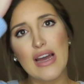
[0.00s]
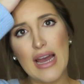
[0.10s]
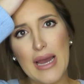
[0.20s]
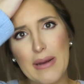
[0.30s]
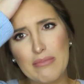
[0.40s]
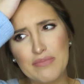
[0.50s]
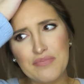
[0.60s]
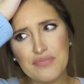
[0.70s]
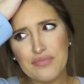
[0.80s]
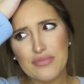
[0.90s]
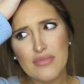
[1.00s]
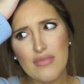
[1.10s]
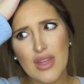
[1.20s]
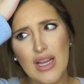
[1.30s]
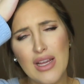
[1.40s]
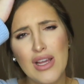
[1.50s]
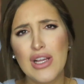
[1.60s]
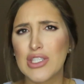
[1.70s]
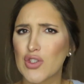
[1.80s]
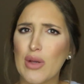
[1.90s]

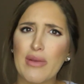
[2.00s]
So